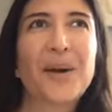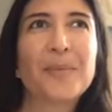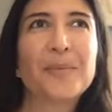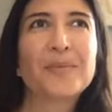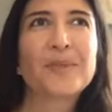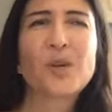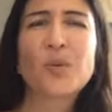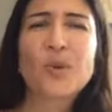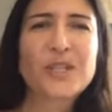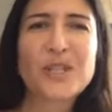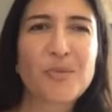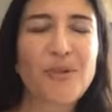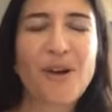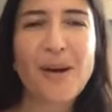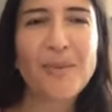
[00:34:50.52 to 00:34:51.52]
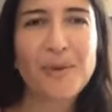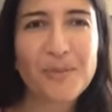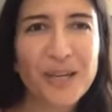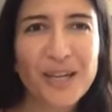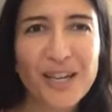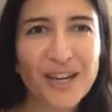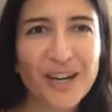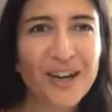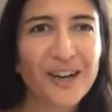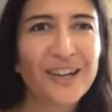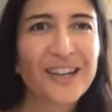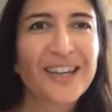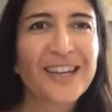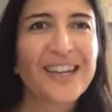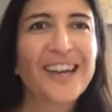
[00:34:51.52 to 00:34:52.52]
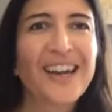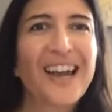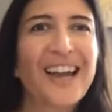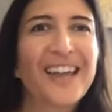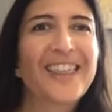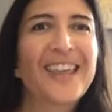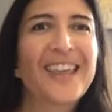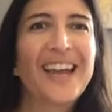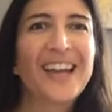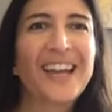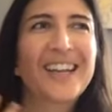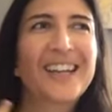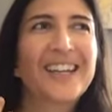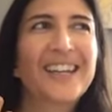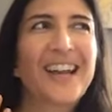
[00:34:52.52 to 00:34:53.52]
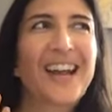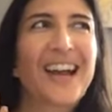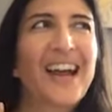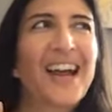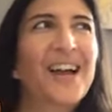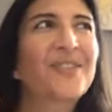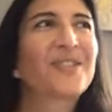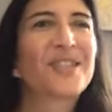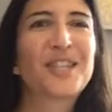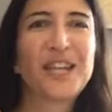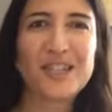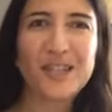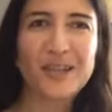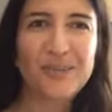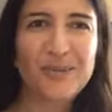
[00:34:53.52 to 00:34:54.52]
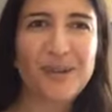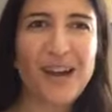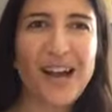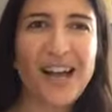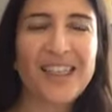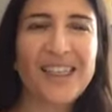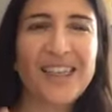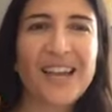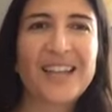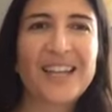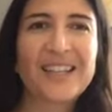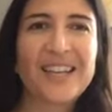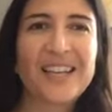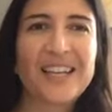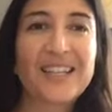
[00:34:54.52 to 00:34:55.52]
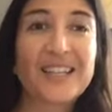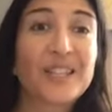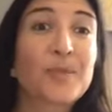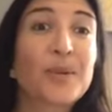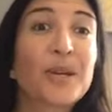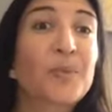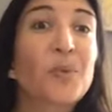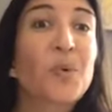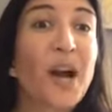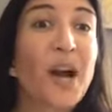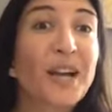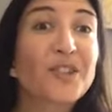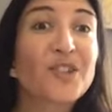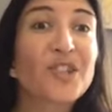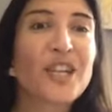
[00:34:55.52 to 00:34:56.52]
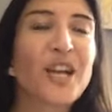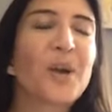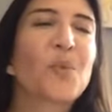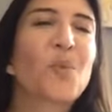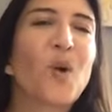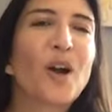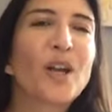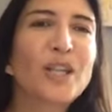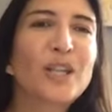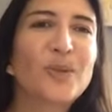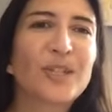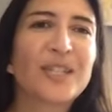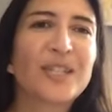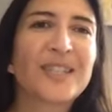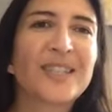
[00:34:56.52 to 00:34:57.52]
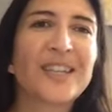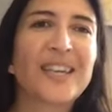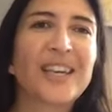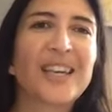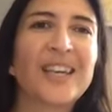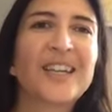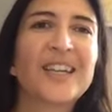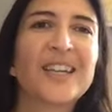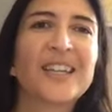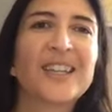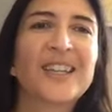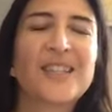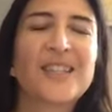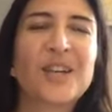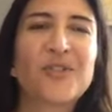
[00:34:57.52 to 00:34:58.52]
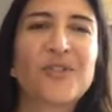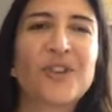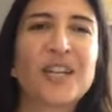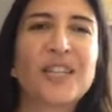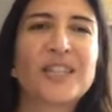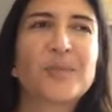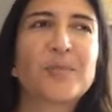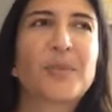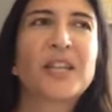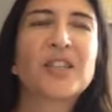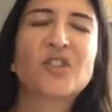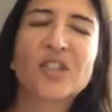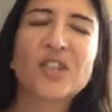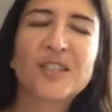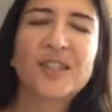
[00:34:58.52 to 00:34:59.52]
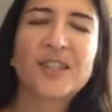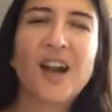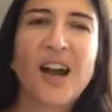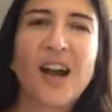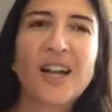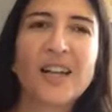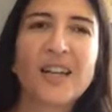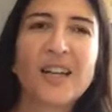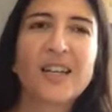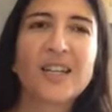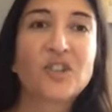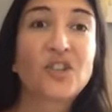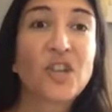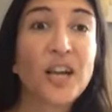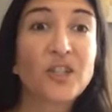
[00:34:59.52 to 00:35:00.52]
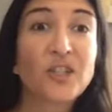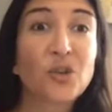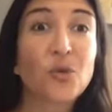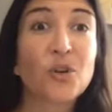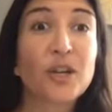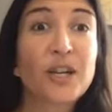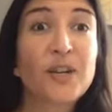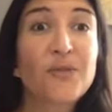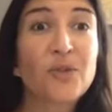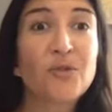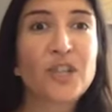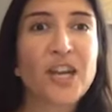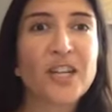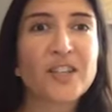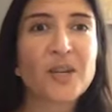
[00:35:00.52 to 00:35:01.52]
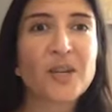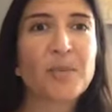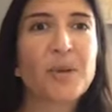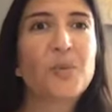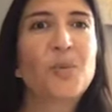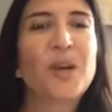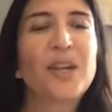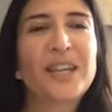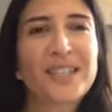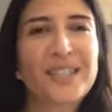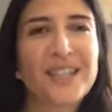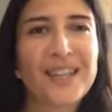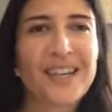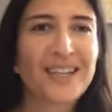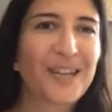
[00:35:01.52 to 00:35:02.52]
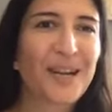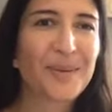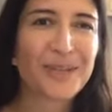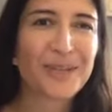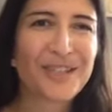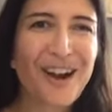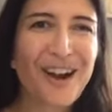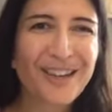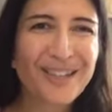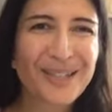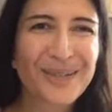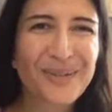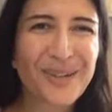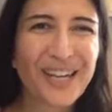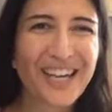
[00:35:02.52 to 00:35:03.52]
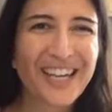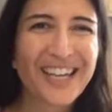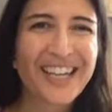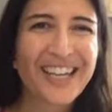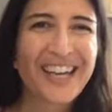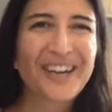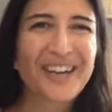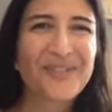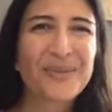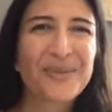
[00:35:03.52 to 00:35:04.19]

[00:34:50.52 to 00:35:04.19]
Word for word: So what's the problem here? Then I have to take a deep breath and explain, well, actually, I want you to see the difference, but just not judge it. Or if you judge it, be willing to then come and talk to me and for